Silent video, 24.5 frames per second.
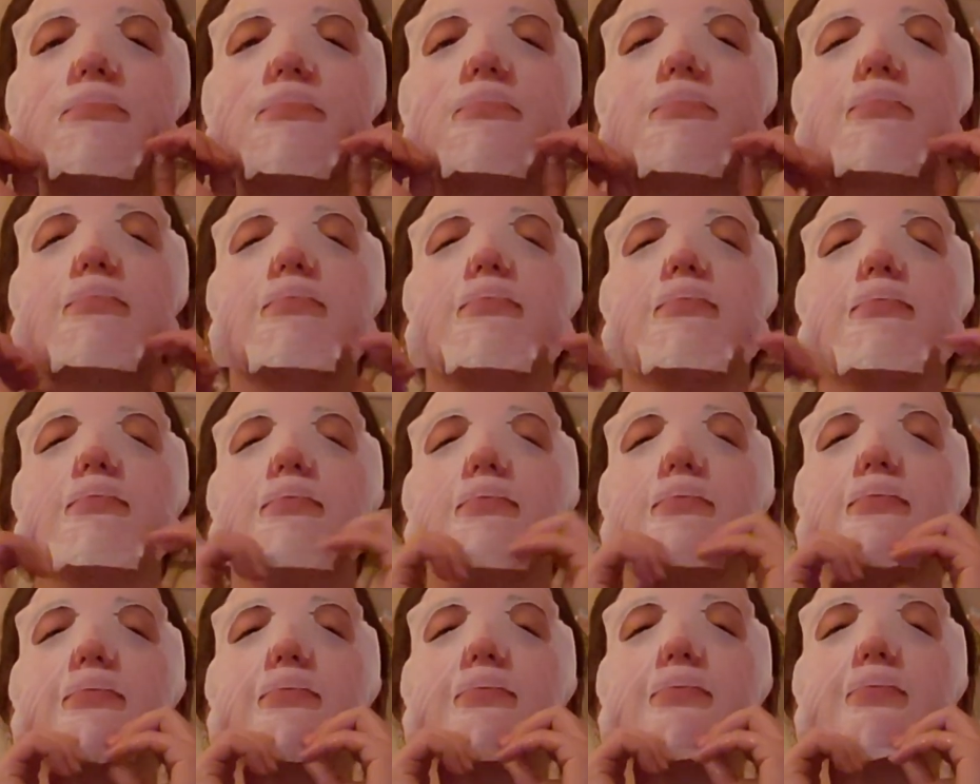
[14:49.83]

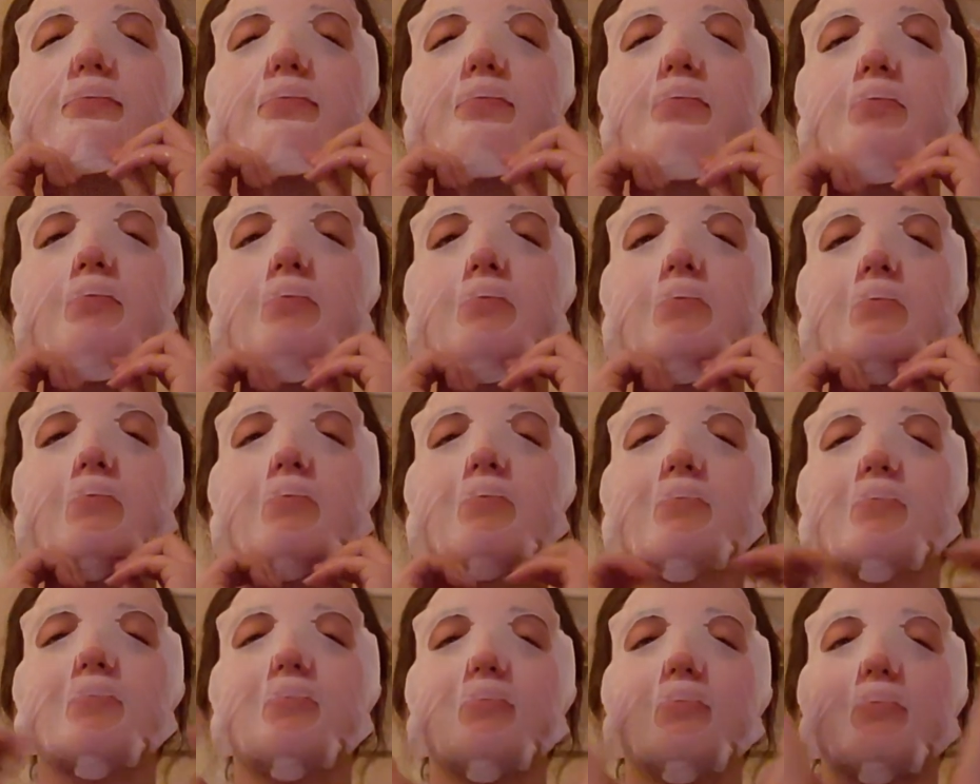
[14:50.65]

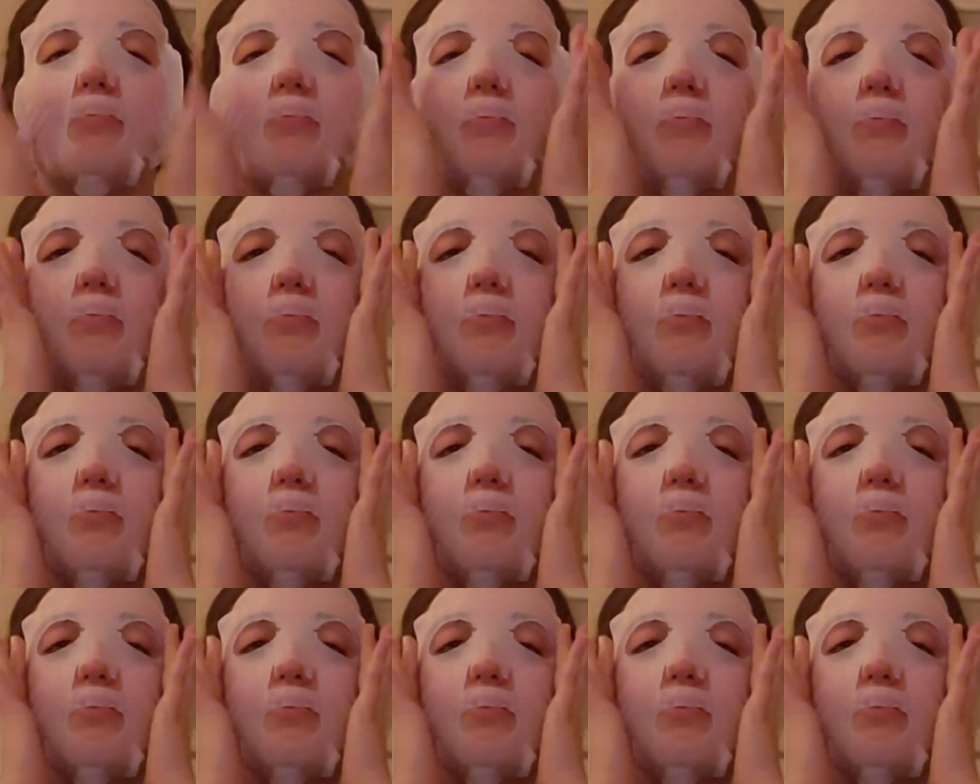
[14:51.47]
No one is speaking in this clip.